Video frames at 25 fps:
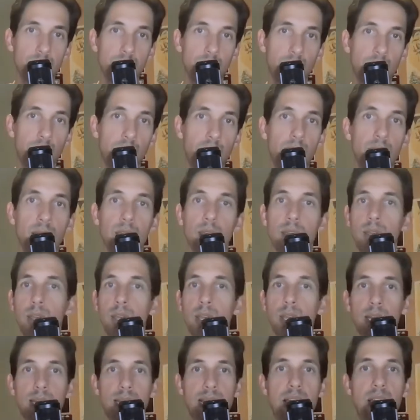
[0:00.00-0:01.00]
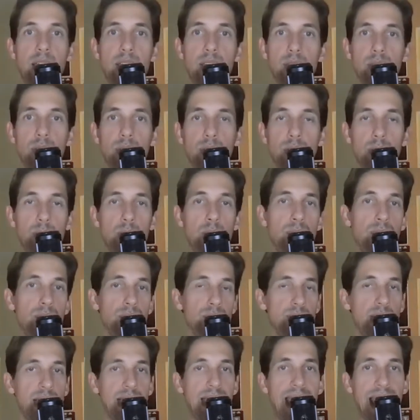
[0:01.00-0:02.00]
okay? Now you look at a movie,
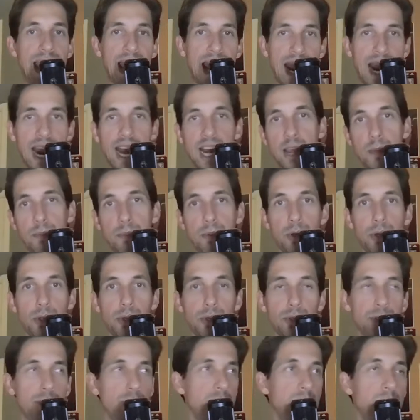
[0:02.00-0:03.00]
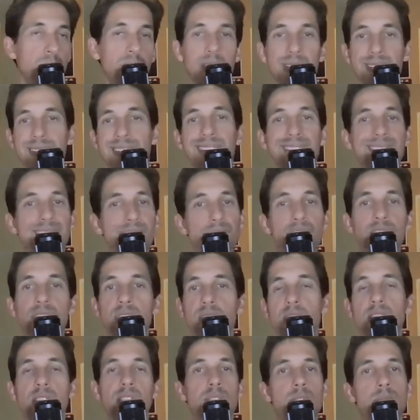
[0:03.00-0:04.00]
there's like 80 producers because they're
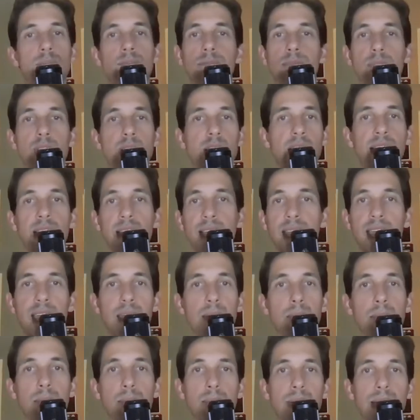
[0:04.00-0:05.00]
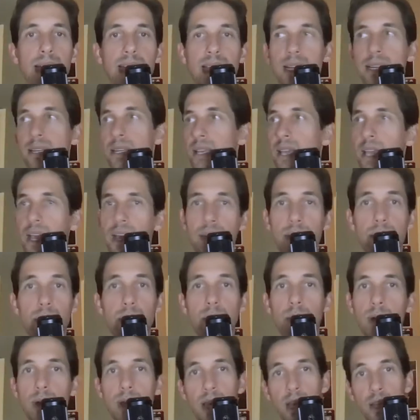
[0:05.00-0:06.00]
just kind of getting money in
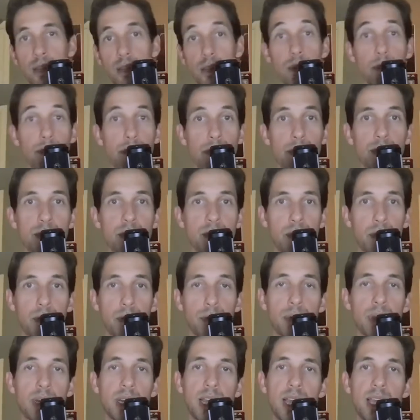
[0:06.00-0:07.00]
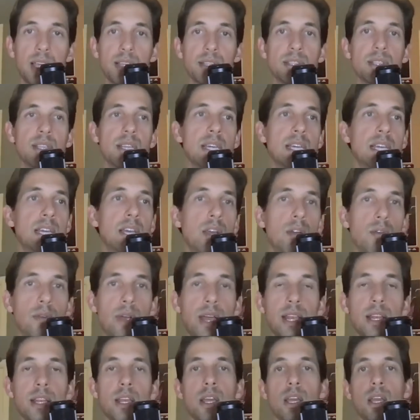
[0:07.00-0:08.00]
together or getting you Bruce for 3 days,
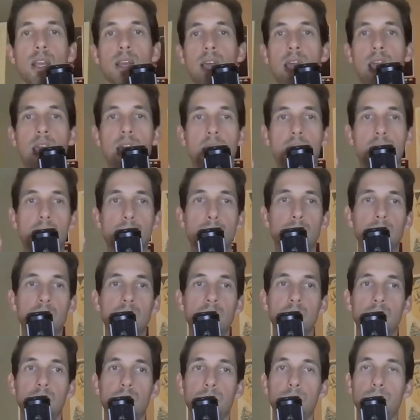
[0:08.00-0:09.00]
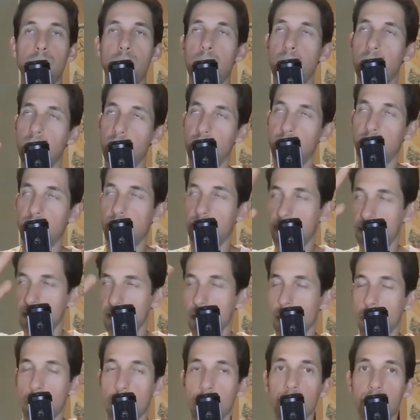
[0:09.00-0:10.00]
right? It's
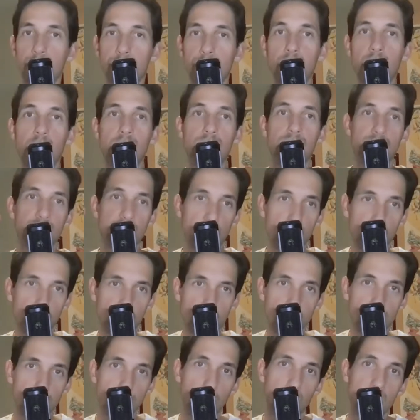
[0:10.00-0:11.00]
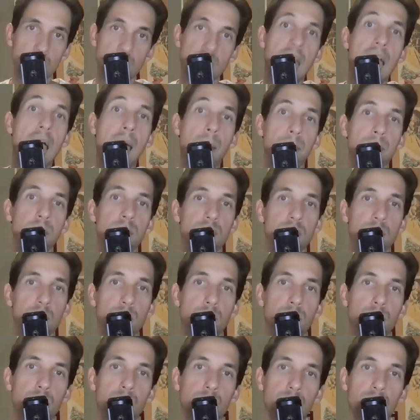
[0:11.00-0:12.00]
a whole other conversation of what's happened to the
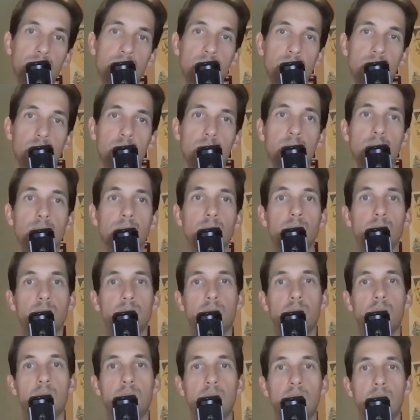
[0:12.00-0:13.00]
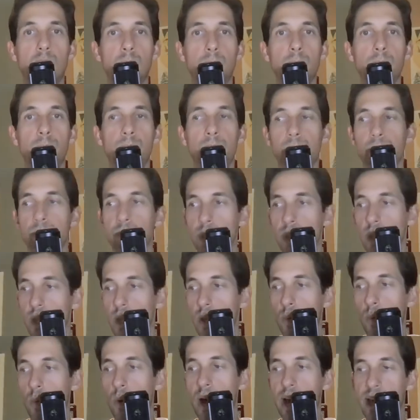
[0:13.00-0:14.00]
producer,
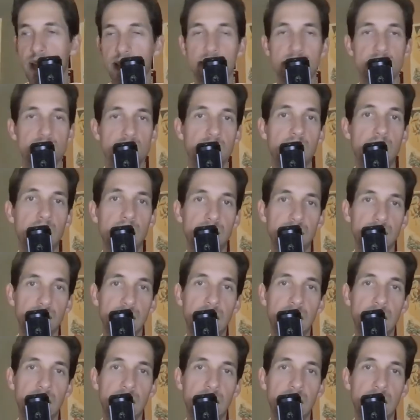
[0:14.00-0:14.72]
why it's died